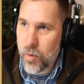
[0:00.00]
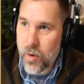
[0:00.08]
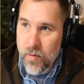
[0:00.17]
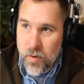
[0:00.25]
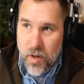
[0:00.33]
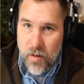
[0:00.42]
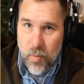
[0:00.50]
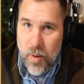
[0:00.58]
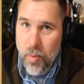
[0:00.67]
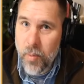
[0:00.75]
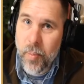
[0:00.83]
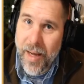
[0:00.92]
Or if you give
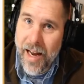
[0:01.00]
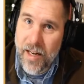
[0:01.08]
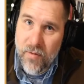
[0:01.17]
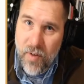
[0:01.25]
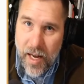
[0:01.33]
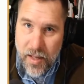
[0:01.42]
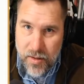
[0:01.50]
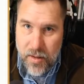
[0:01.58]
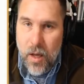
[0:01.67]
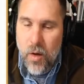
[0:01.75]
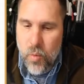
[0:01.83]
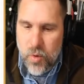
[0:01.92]
people bad advice,
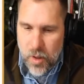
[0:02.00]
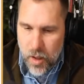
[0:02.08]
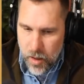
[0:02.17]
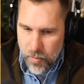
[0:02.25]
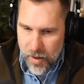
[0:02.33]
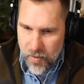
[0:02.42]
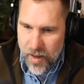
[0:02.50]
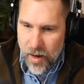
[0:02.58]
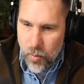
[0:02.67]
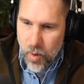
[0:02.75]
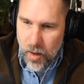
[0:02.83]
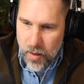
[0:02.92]
we'll talk about
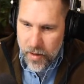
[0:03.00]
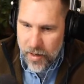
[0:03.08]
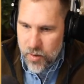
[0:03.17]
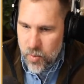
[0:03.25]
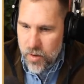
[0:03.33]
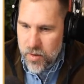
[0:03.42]
that as well.